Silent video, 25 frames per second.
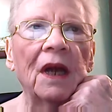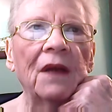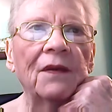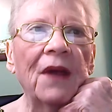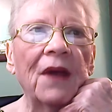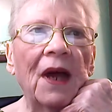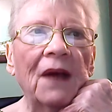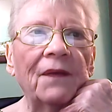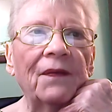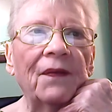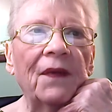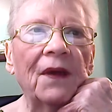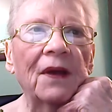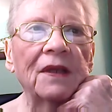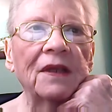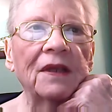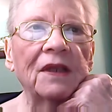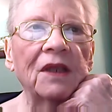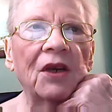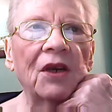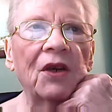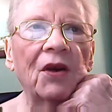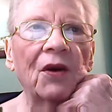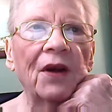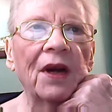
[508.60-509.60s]
that the
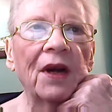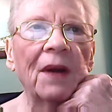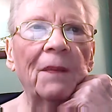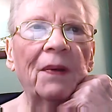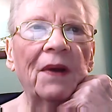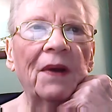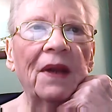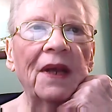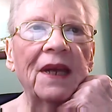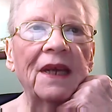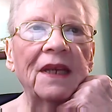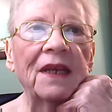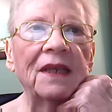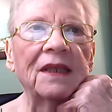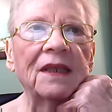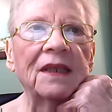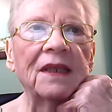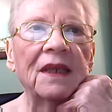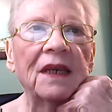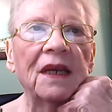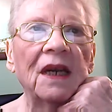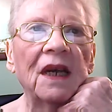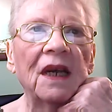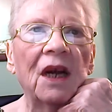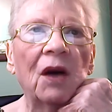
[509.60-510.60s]
security police
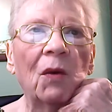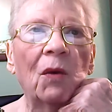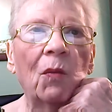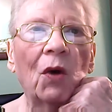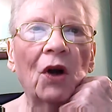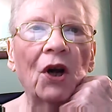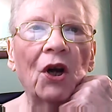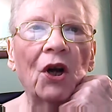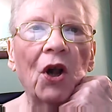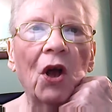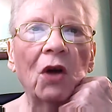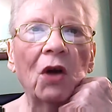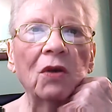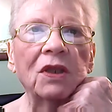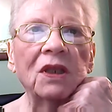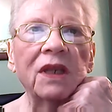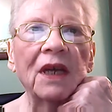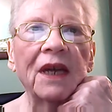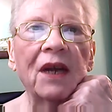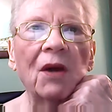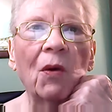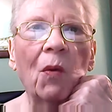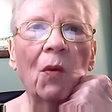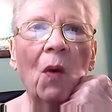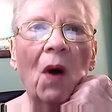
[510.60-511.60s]
were
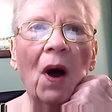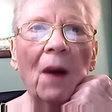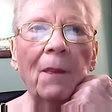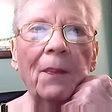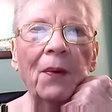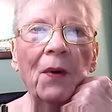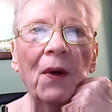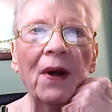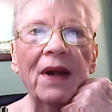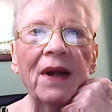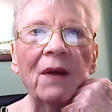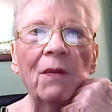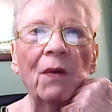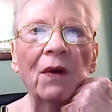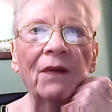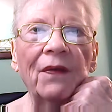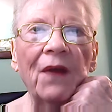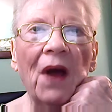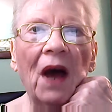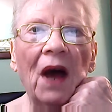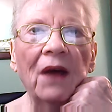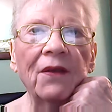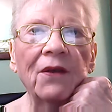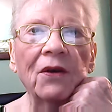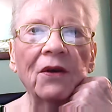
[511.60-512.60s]
closely cooperating with
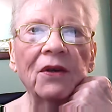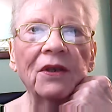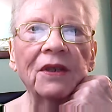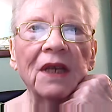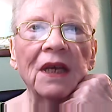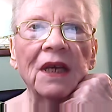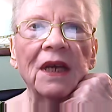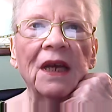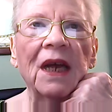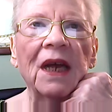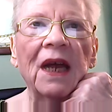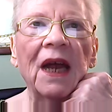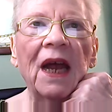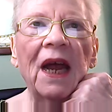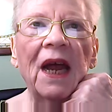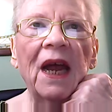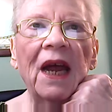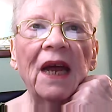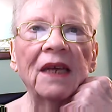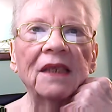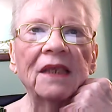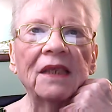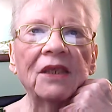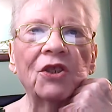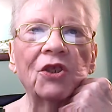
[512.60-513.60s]
others
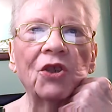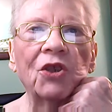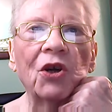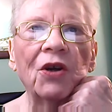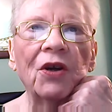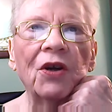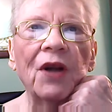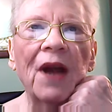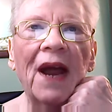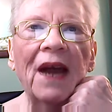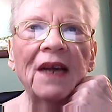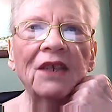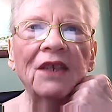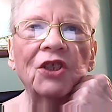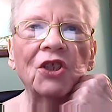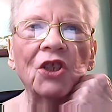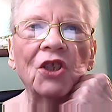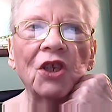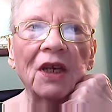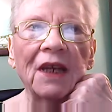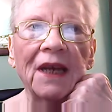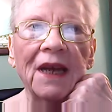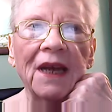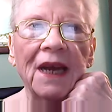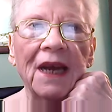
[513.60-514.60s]

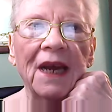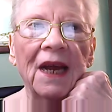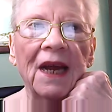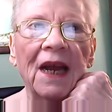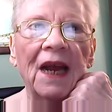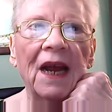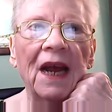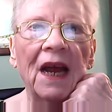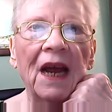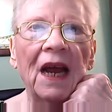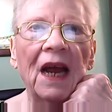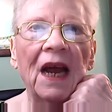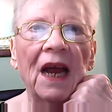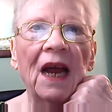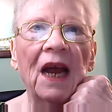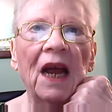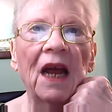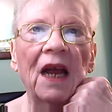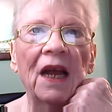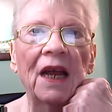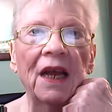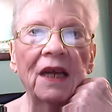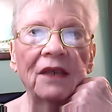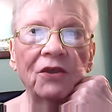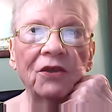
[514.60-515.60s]
internationally
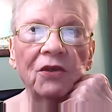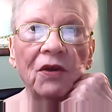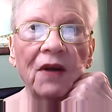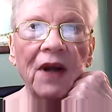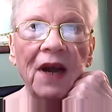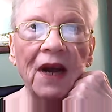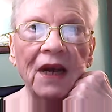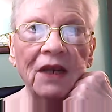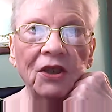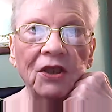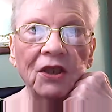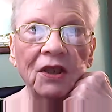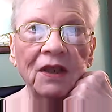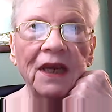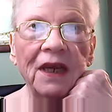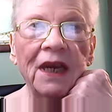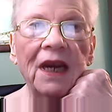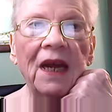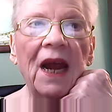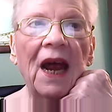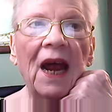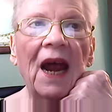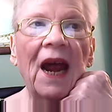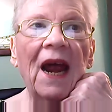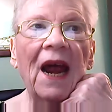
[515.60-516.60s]

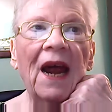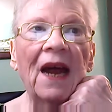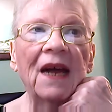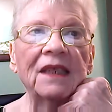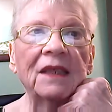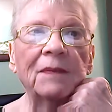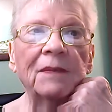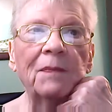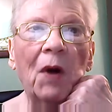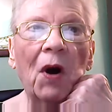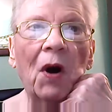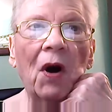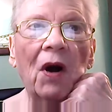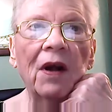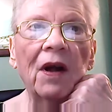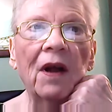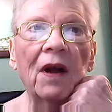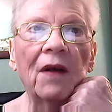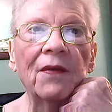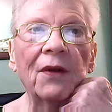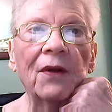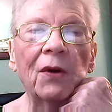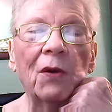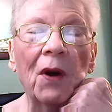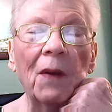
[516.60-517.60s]
internationally as part
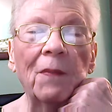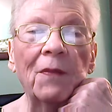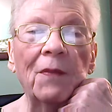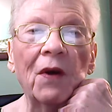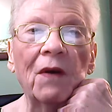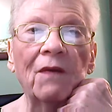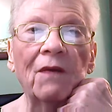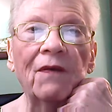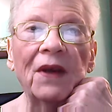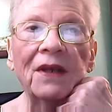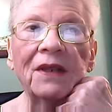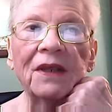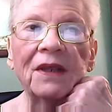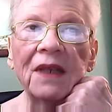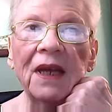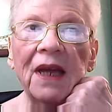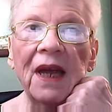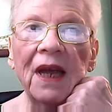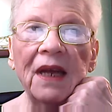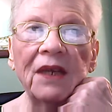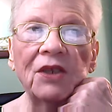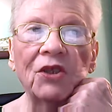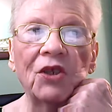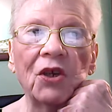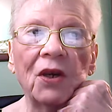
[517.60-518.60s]
of the criminal
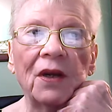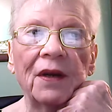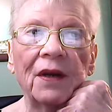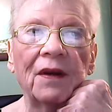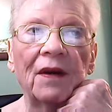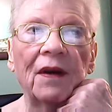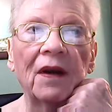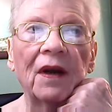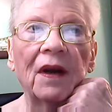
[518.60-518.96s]
investigation.